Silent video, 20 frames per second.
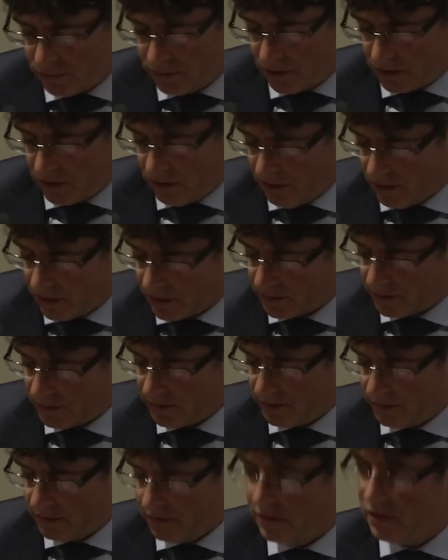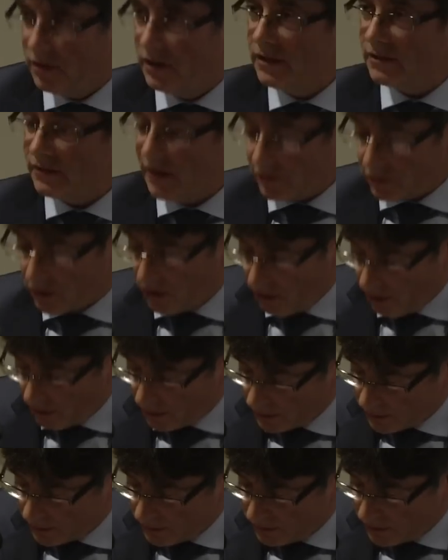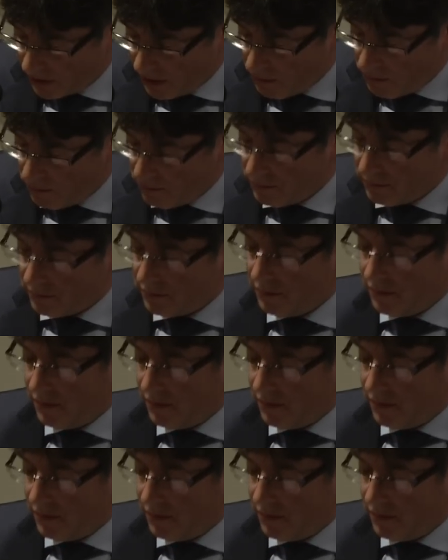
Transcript: to the court. That court now